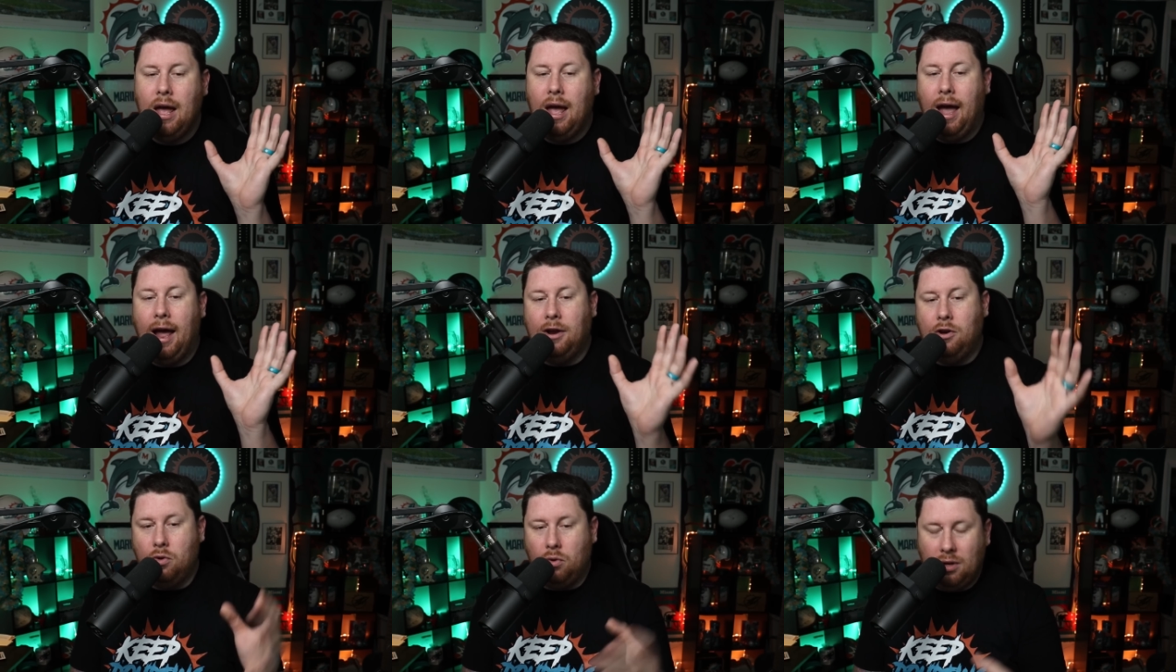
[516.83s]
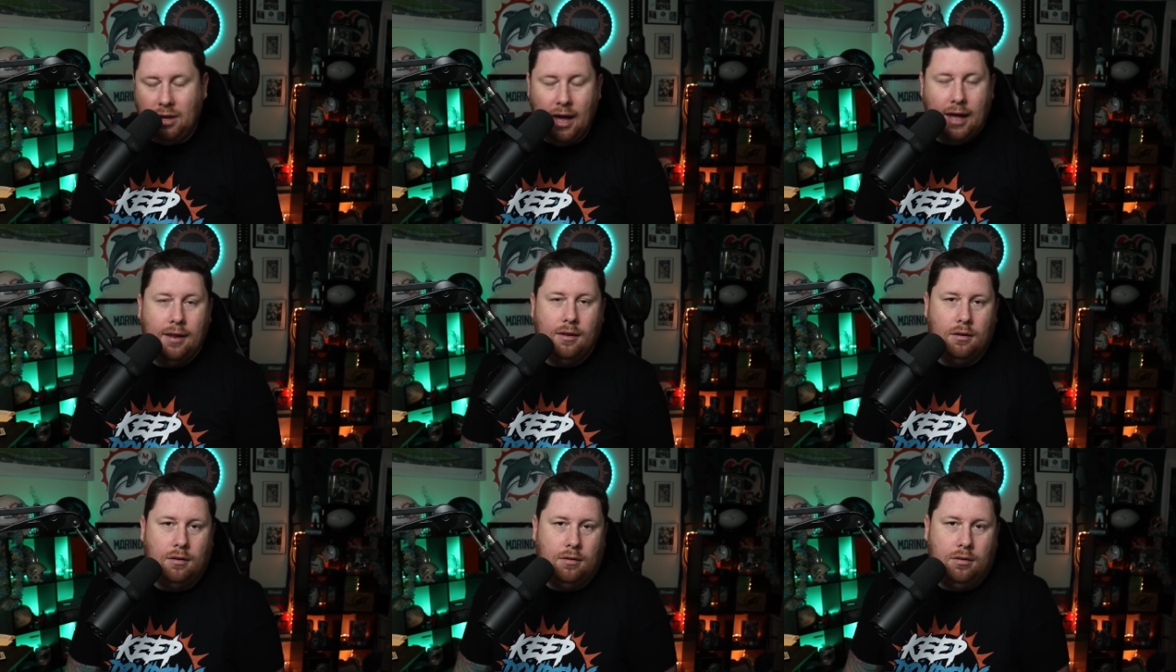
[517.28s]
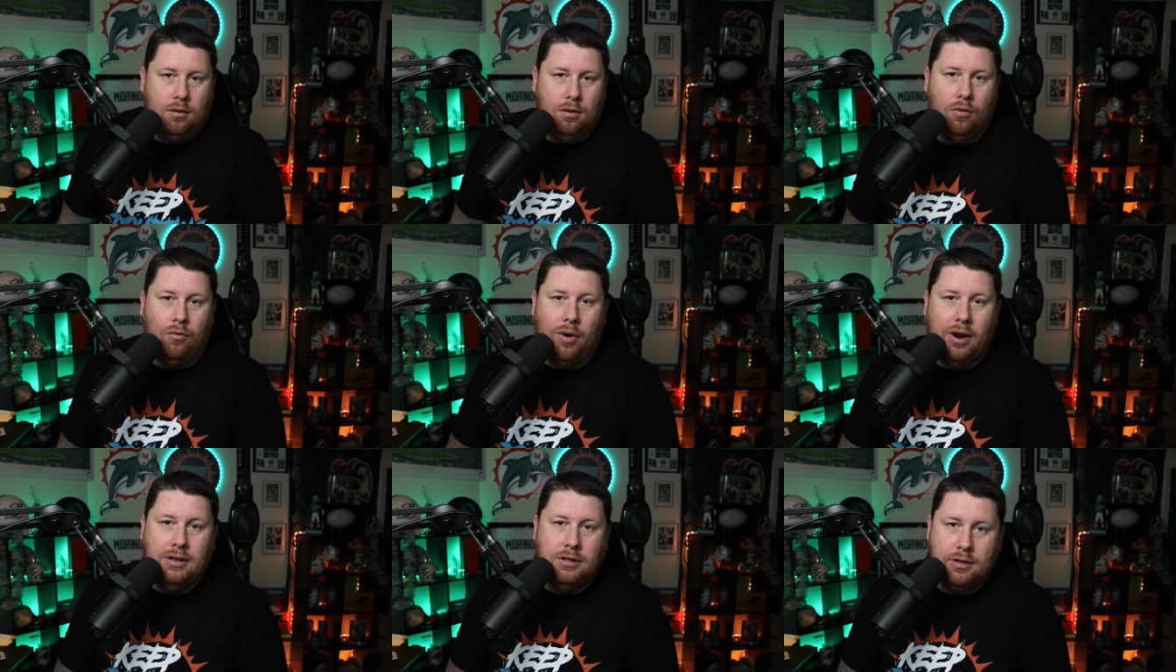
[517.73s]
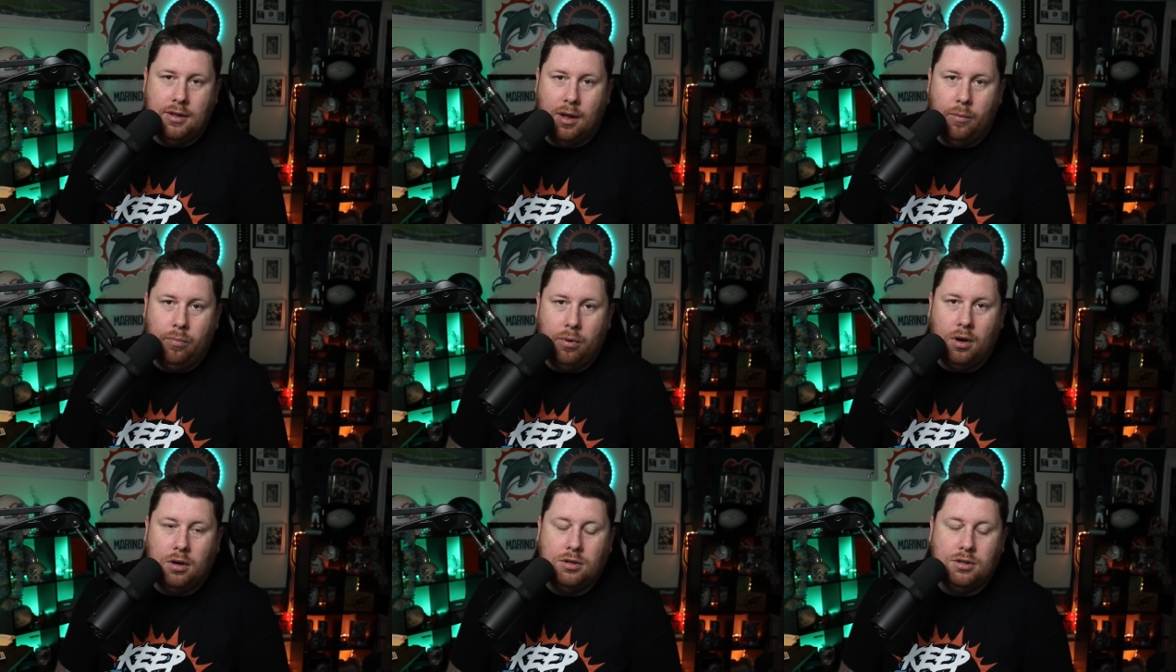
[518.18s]
and you get the rights of that
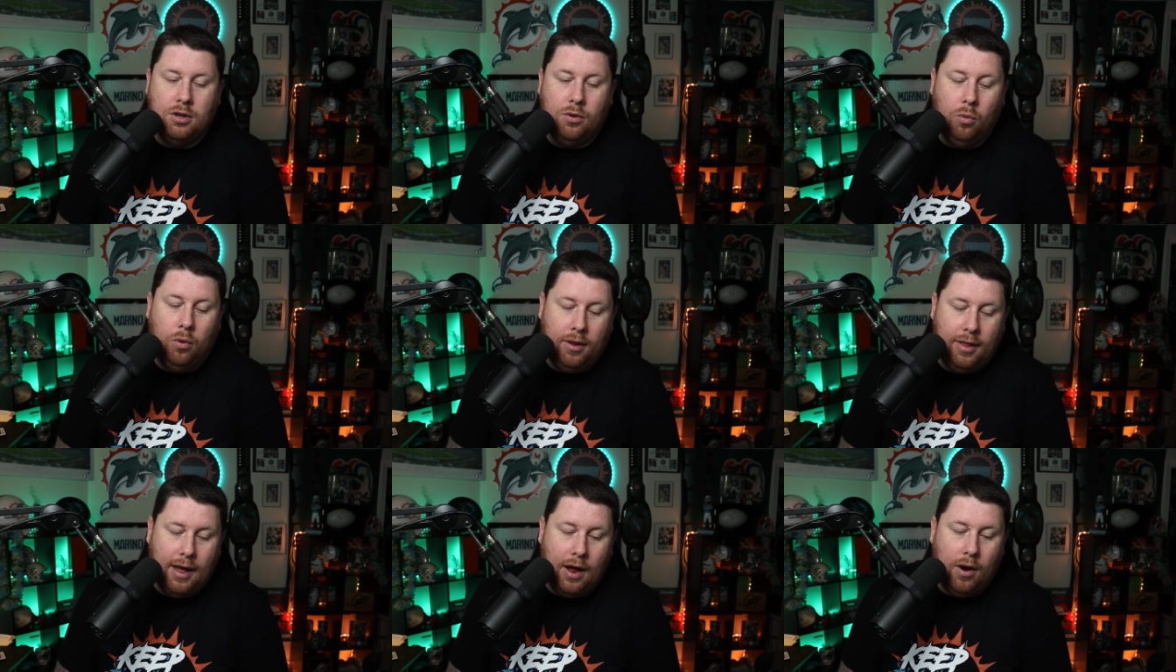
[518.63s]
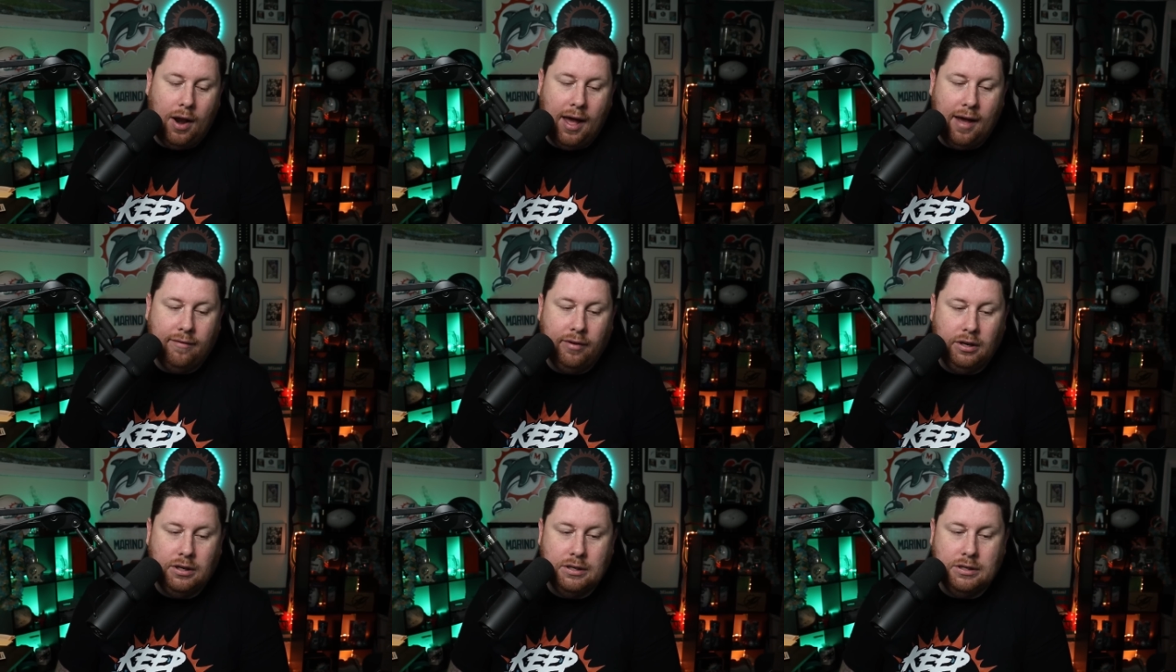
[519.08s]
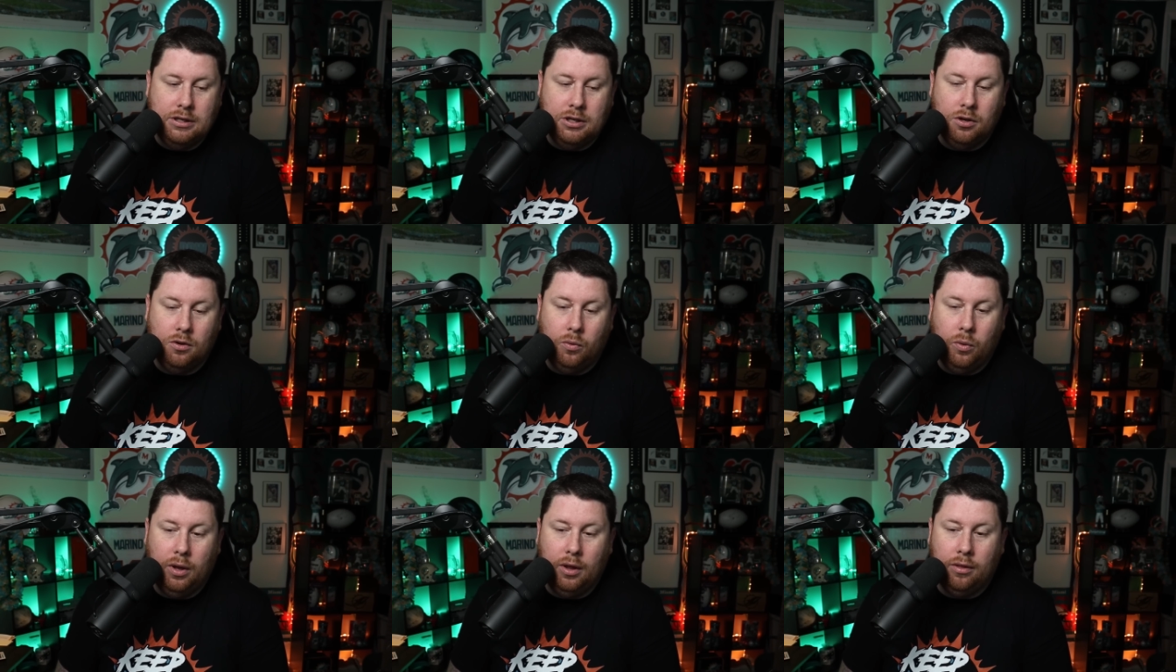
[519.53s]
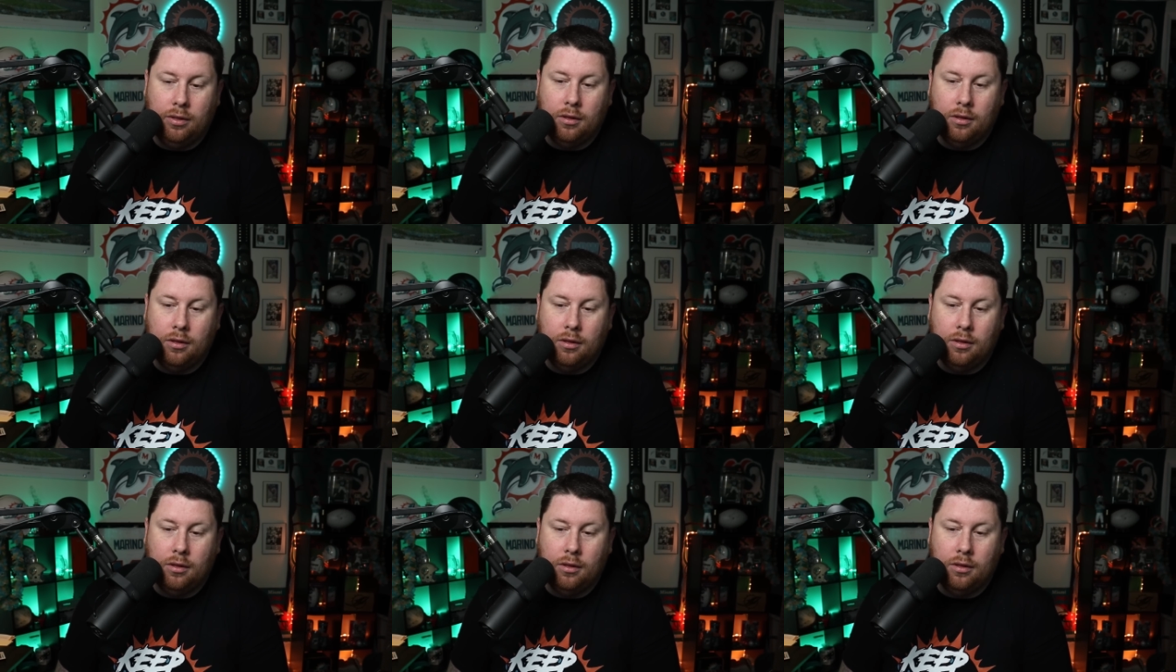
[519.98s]
person without having to deal with